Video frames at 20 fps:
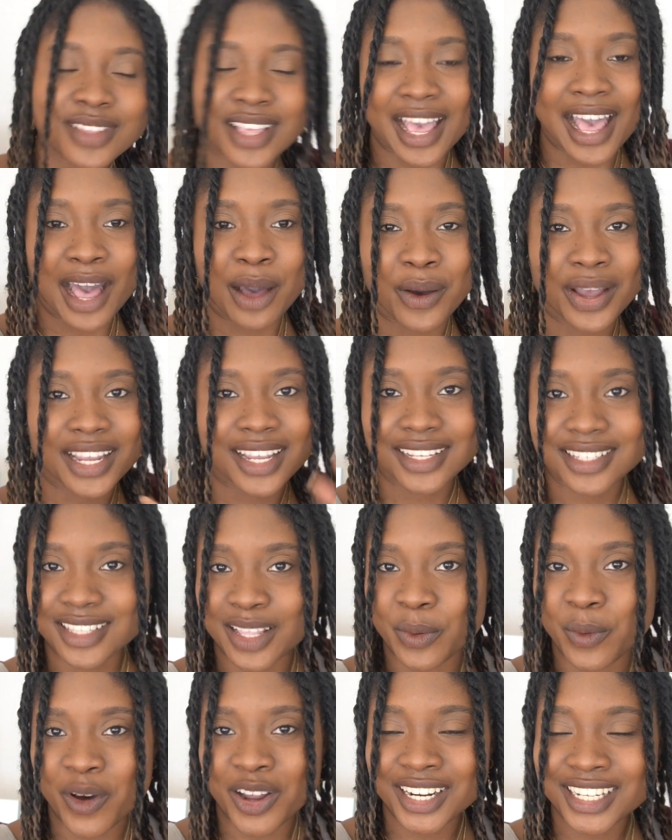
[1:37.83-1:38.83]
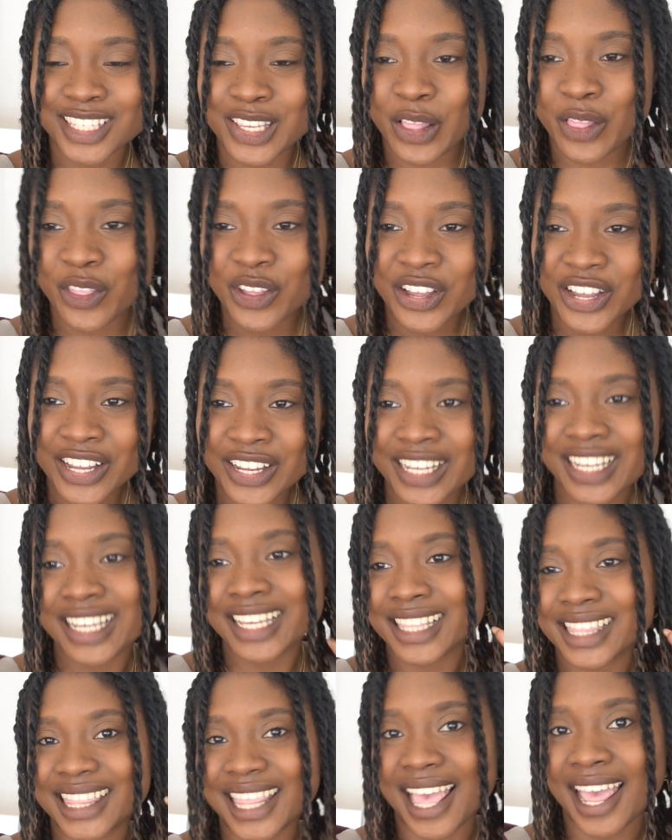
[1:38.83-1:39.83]
how I guess they want it to look,
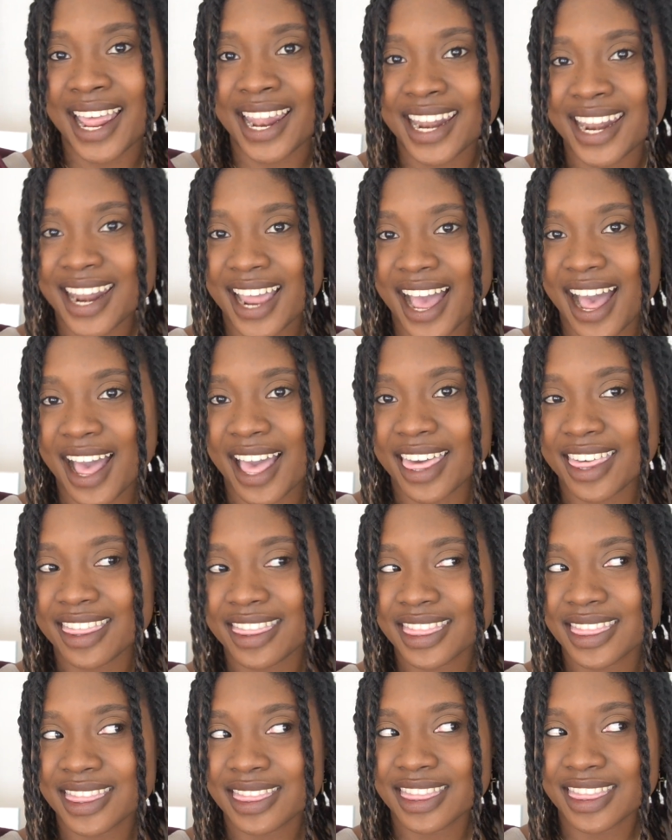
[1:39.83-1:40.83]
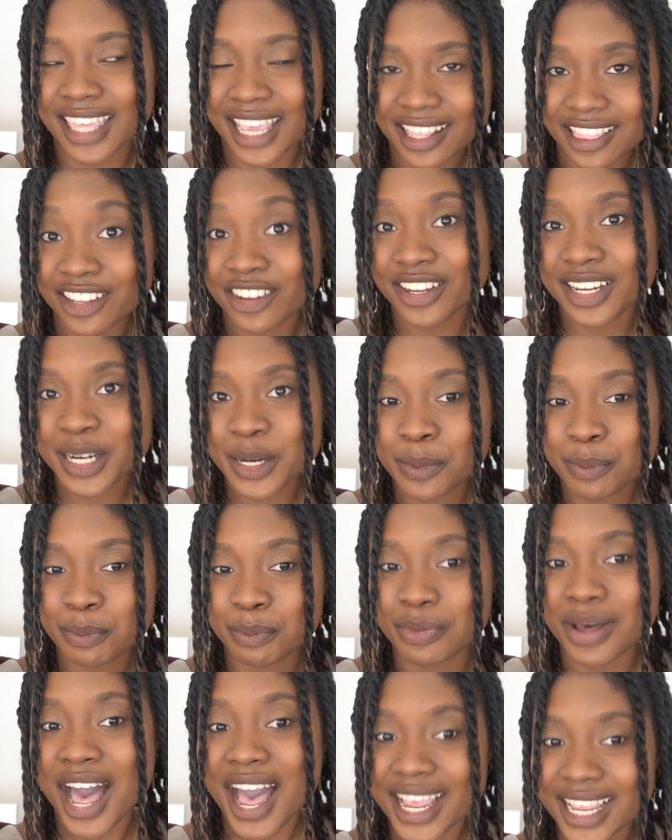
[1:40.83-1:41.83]
then I think they're gonna
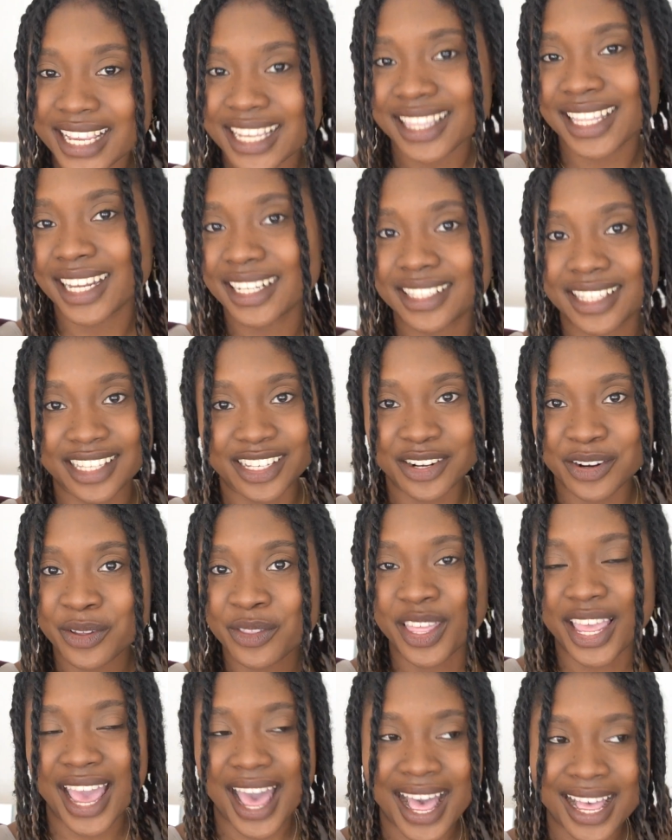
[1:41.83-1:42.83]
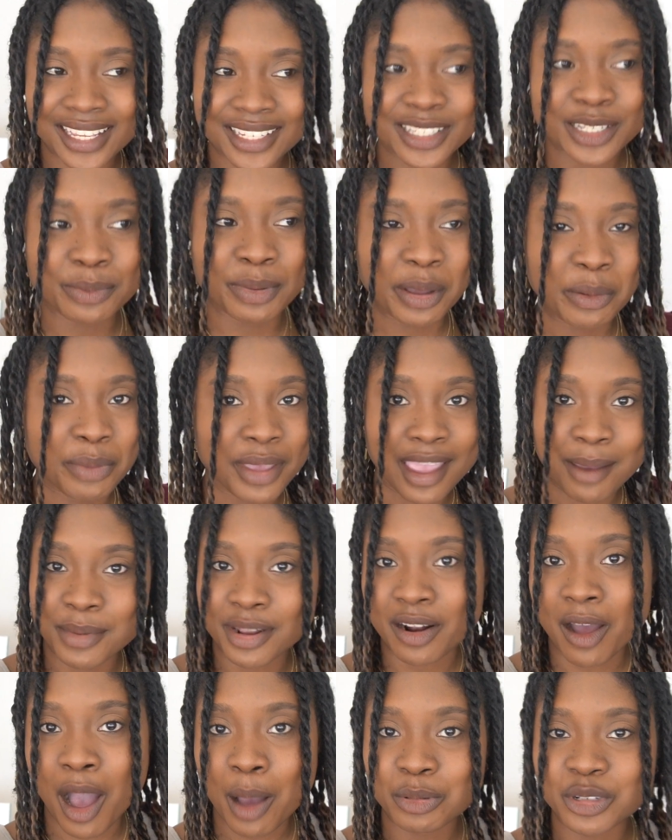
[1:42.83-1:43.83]
buy it. Like, you know, they asked about
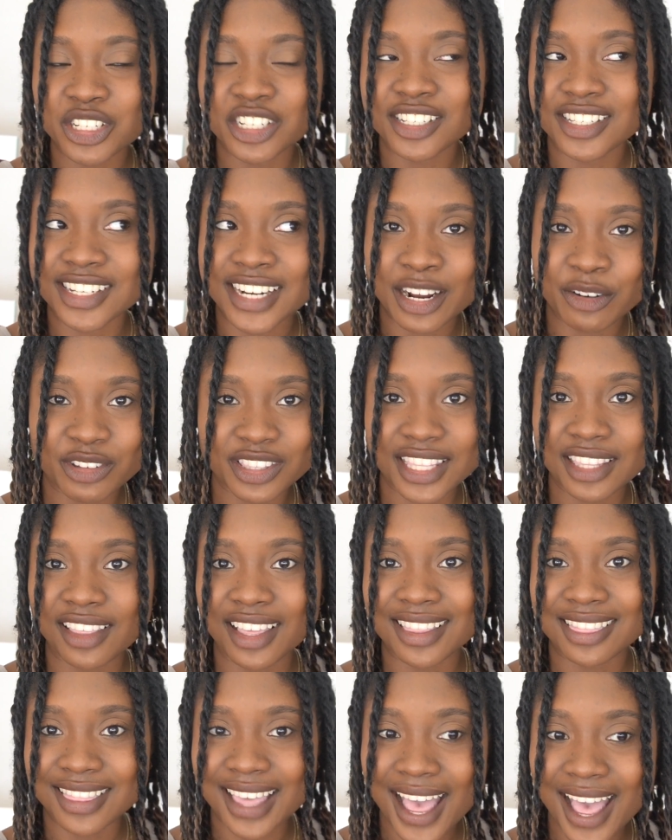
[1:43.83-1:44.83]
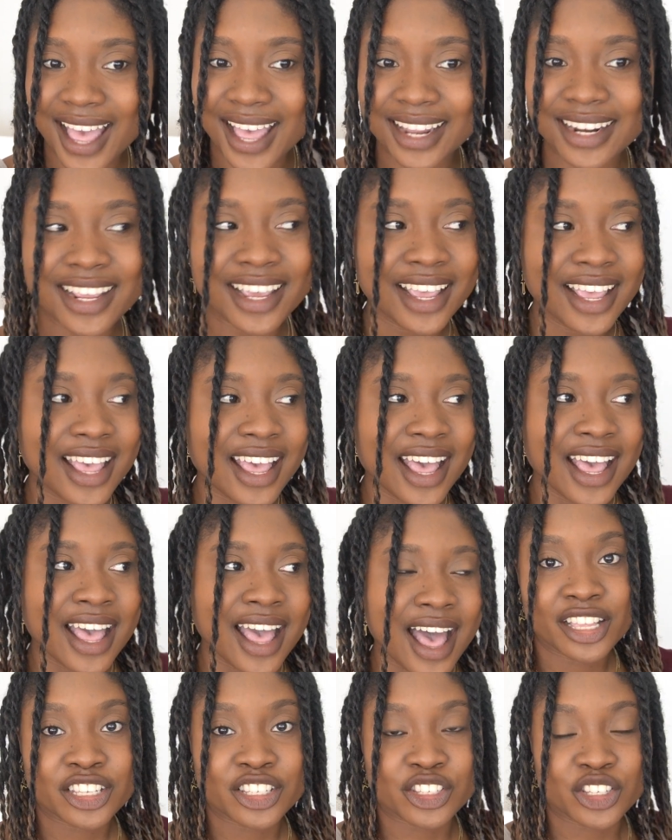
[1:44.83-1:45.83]
payment options and everything like that.
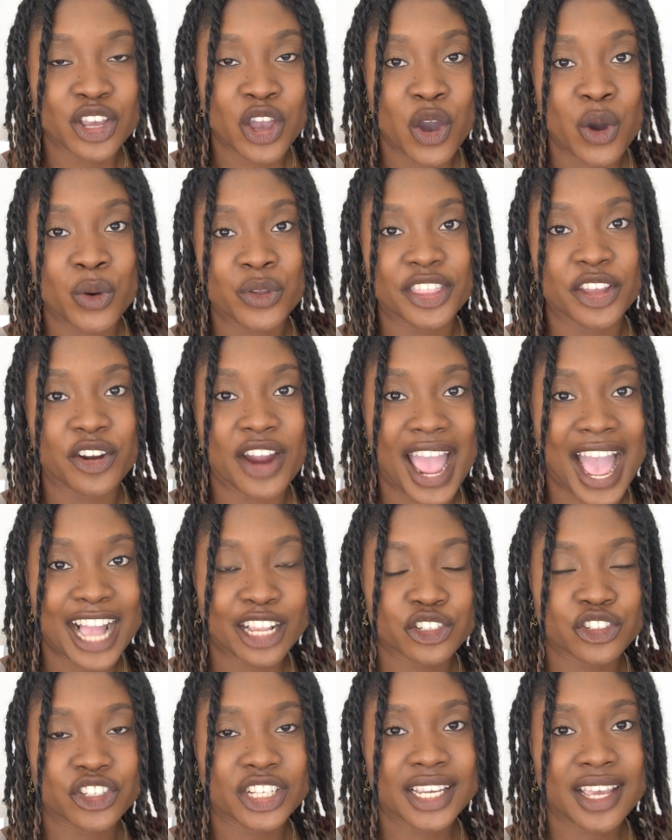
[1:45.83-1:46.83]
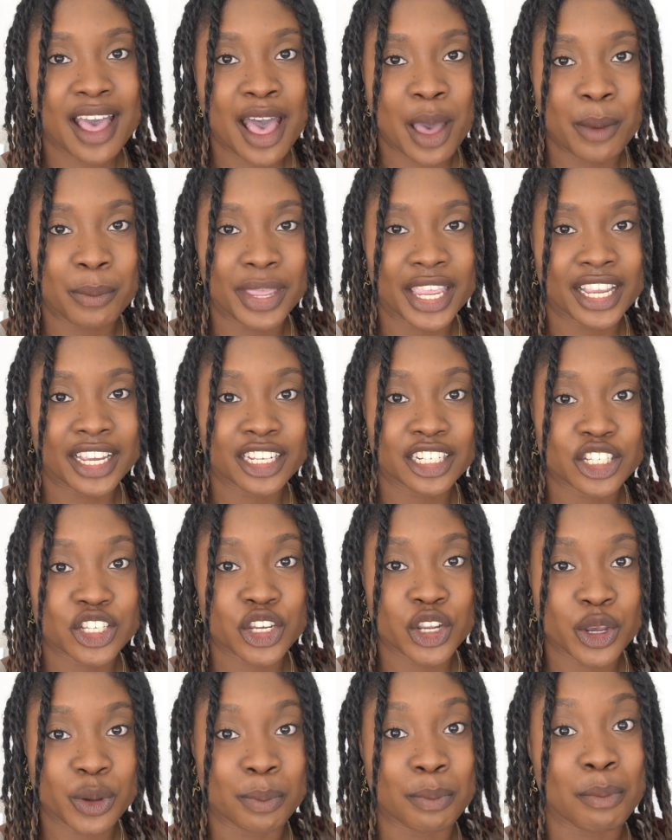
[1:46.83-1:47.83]
So they're actually coming
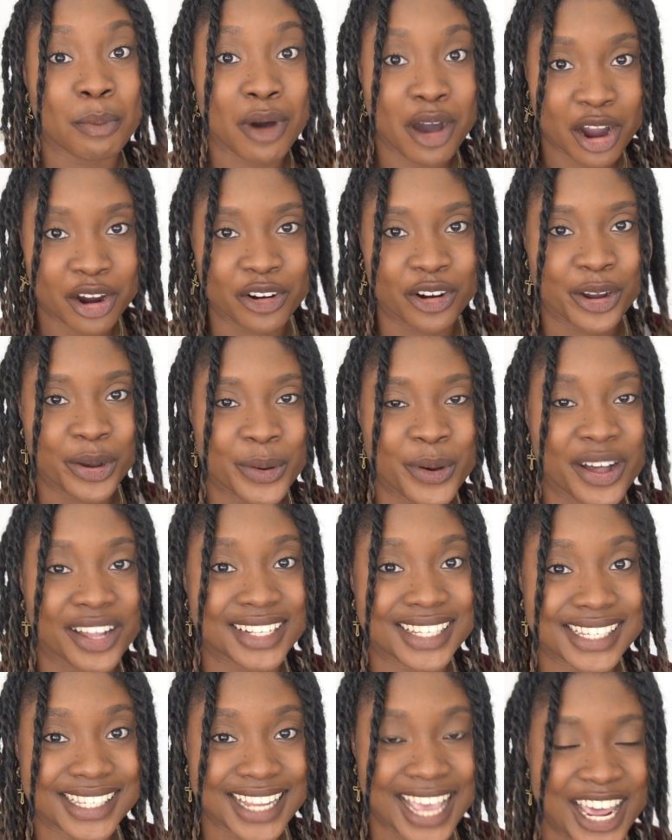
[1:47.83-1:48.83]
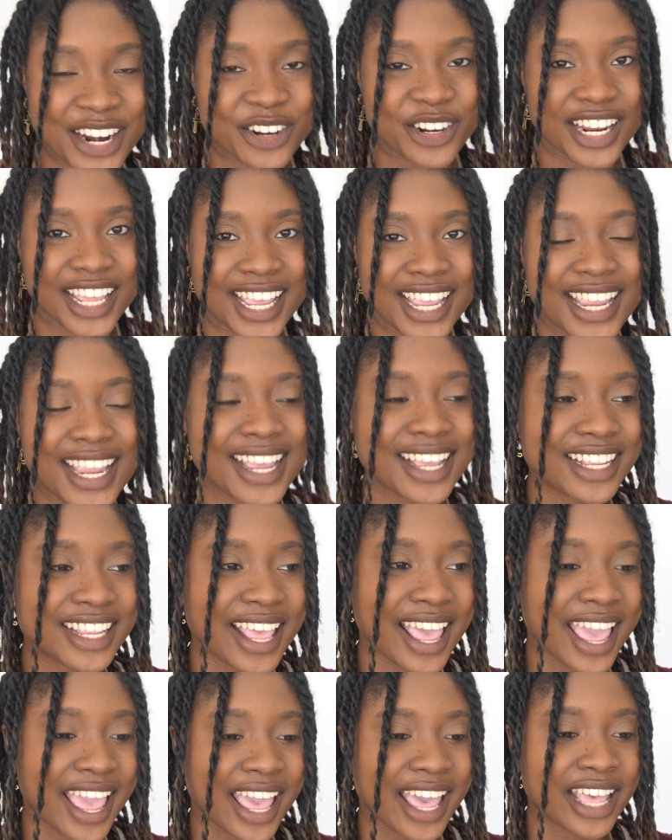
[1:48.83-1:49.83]
tomorrow on Saturday,
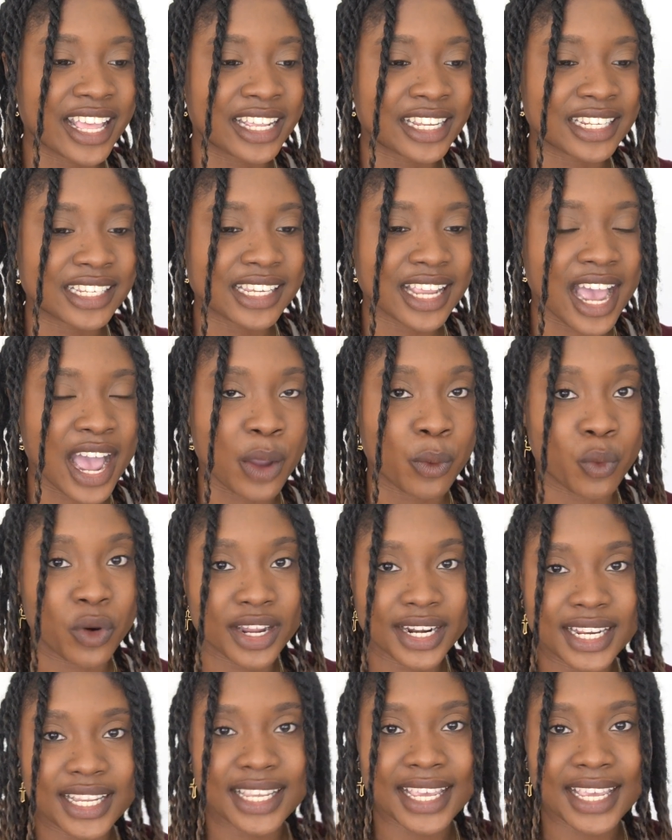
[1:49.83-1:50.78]
and I want to